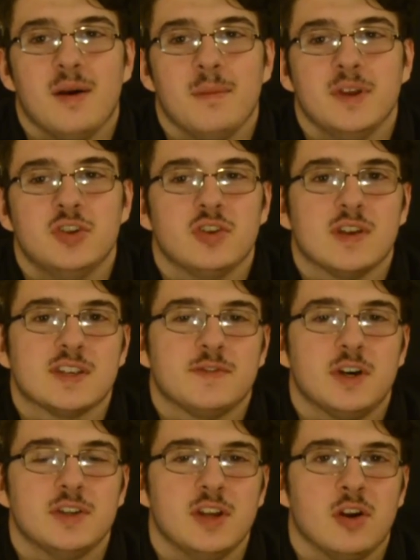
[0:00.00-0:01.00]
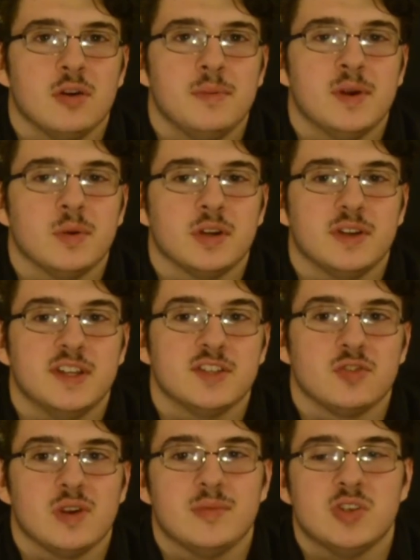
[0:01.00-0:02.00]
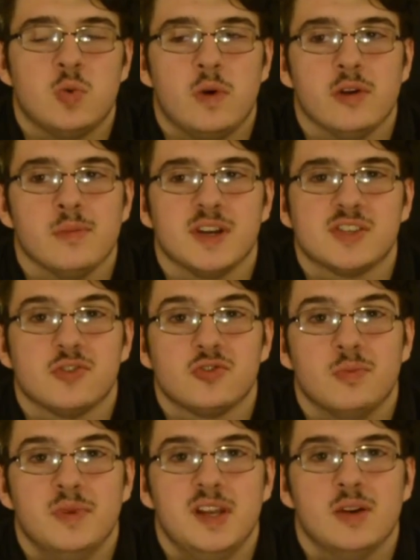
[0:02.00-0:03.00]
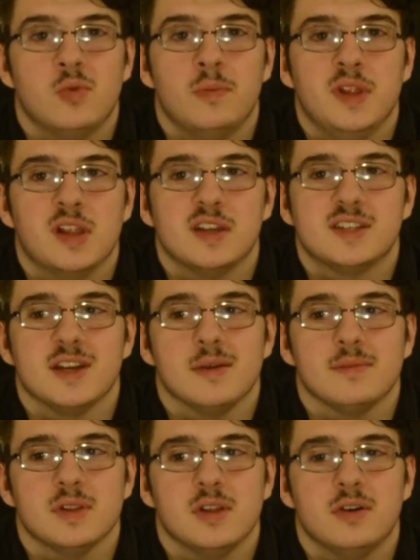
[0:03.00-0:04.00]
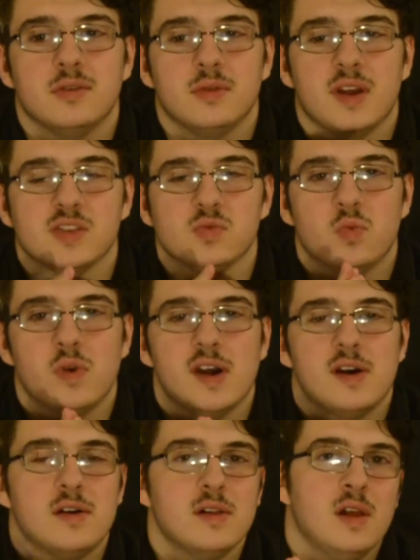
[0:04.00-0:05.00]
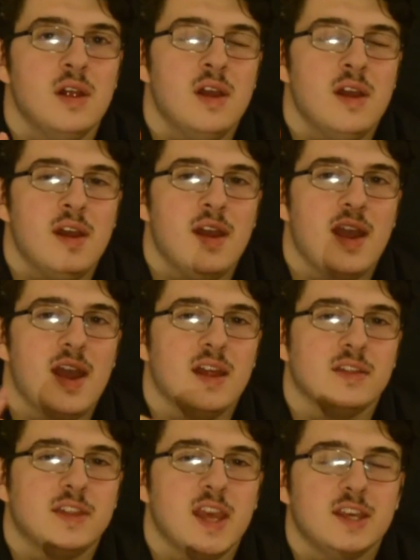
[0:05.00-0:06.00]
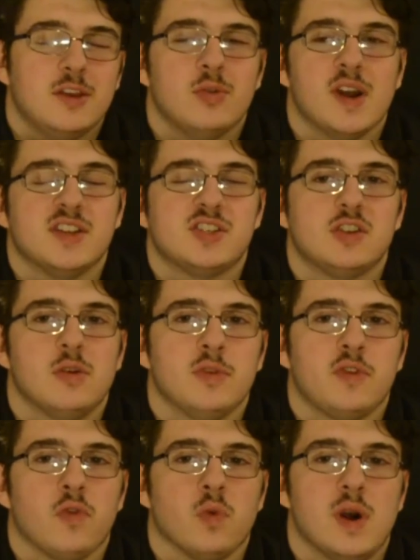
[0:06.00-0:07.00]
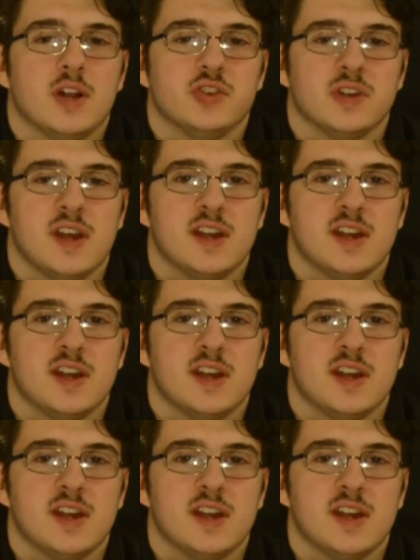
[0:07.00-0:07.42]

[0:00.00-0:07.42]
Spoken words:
Make sure you guys follow The Arm Network on Instagram and Twitter. My social media will be linked down below as well. And thank you guys so much for watching.